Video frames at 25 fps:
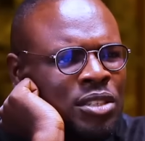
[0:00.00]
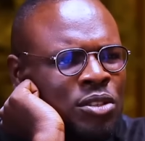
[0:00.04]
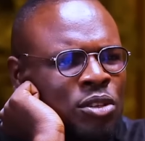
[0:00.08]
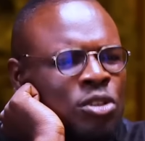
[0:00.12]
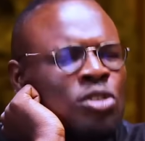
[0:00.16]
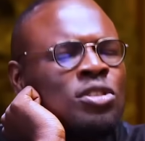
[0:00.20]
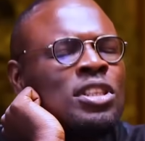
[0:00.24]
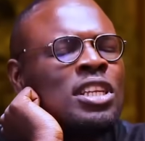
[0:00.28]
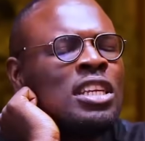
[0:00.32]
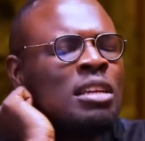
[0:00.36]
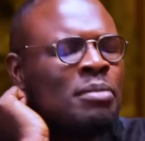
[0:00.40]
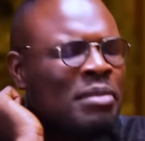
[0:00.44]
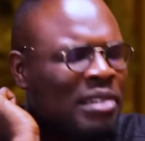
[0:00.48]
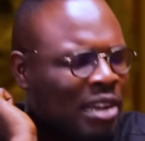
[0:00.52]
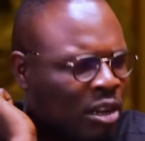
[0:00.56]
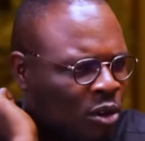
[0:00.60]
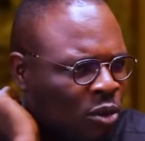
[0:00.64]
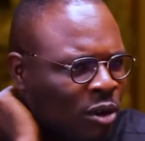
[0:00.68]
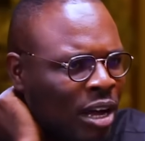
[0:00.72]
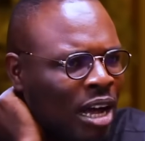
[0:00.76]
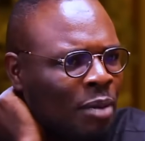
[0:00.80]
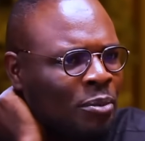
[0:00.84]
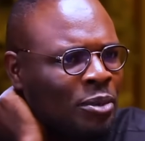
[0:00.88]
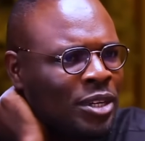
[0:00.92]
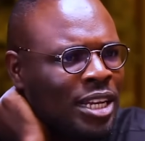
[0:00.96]
synagogue. Do you think the
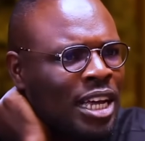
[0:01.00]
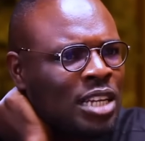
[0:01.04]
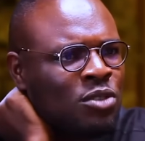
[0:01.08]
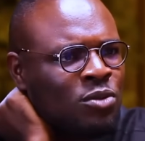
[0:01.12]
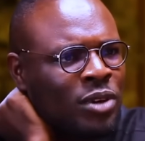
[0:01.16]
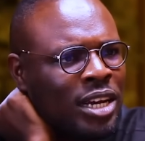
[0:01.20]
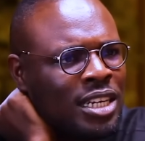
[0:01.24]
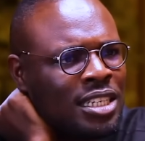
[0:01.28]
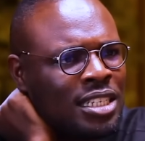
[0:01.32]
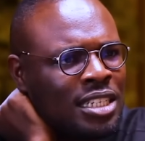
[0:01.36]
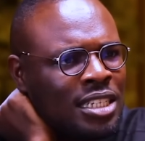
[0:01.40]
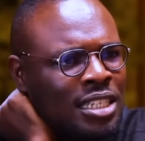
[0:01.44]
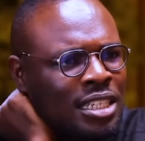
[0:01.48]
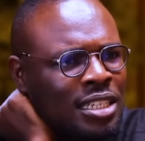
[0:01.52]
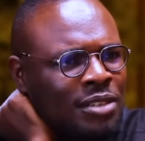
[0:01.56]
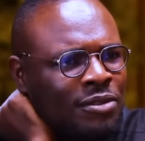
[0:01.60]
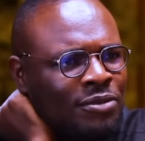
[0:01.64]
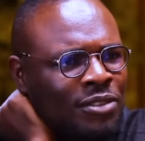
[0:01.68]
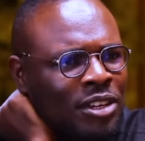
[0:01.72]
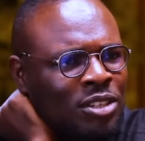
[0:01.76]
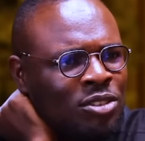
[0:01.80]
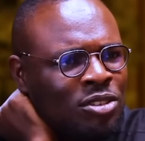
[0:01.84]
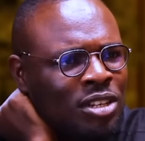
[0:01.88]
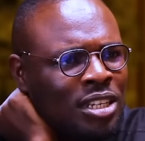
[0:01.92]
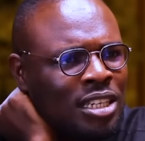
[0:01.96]
miracle happened? That's why
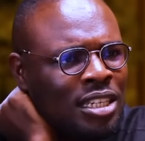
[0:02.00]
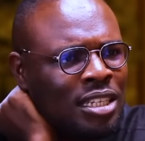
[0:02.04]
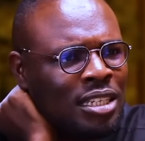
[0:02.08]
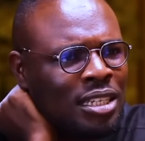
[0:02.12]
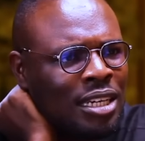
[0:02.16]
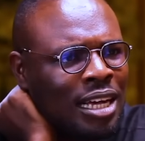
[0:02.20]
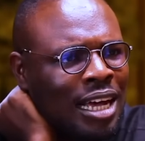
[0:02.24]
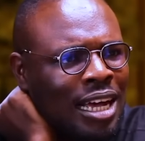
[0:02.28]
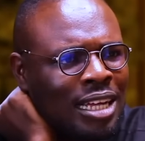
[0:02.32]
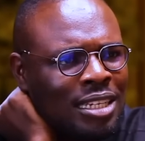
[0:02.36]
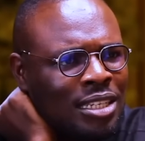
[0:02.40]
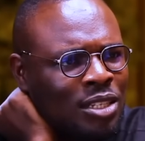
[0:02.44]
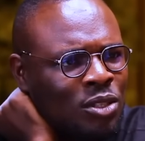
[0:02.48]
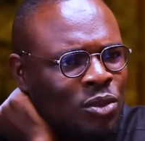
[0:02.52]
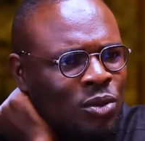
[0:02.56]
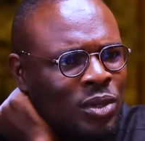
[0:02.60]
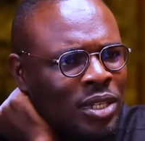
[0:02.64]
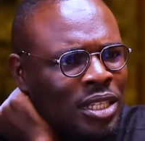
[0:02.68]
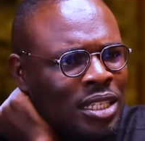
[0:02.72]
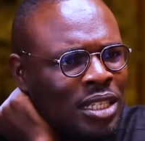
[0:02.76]
she eventually had the